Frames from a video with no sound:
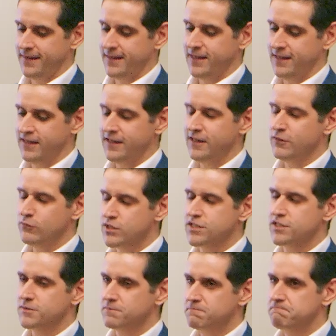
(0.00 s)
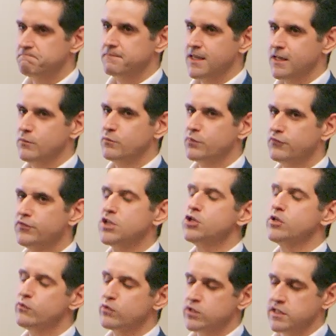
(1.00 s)
it was,
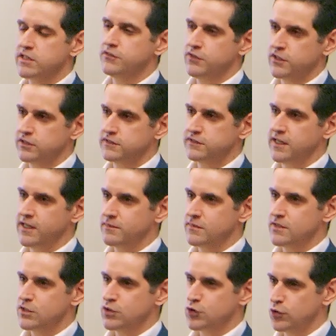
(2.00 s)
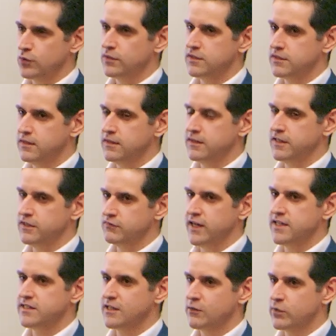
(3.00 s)
professionally, it was a difficult time. So the
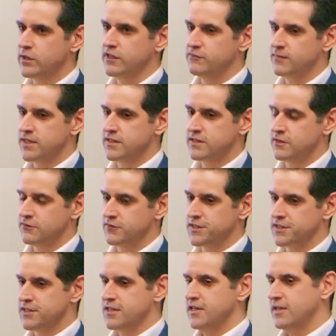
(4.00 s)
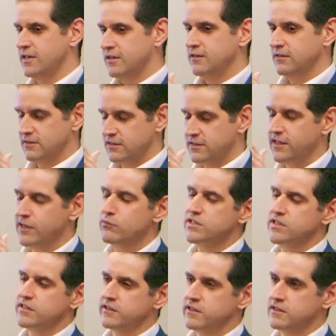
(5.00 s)
advice I would give myself is stay
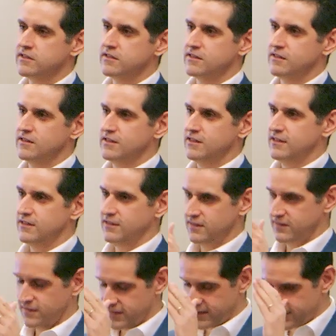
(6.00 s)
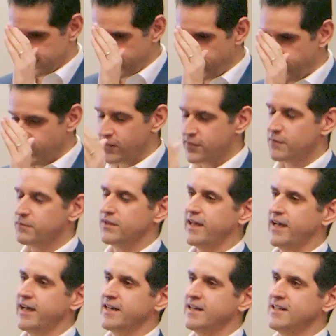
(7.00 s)
resilient, stay on the
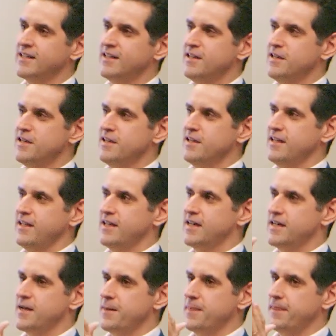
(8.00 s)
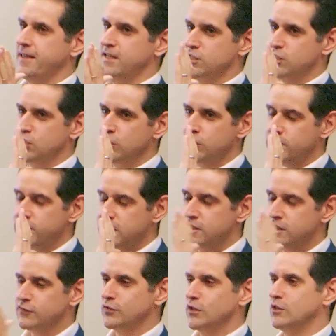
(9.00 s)
plan. It's going to be
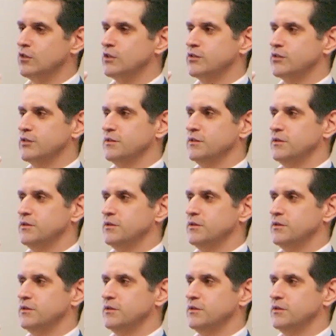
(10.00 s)
difficult,